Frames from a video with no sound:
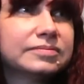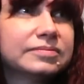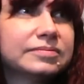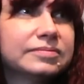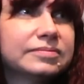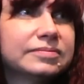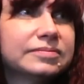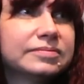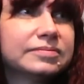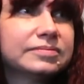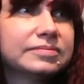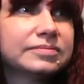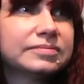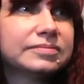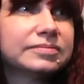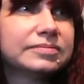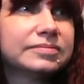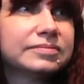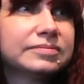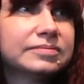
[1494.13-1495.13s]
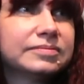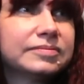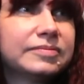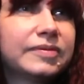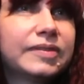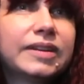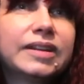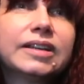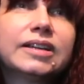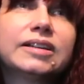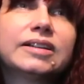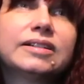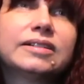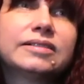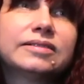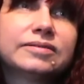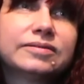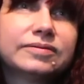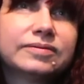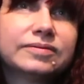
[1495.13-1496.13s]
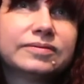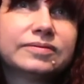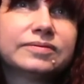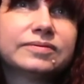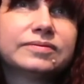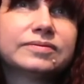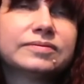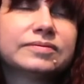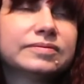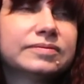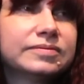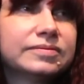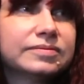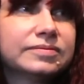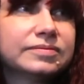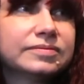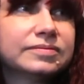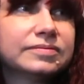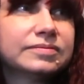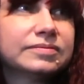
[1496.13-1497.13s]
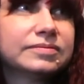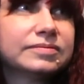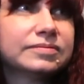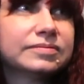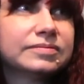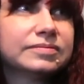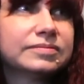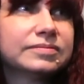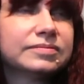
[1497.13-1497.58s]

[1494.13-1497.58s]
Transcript: [no speech]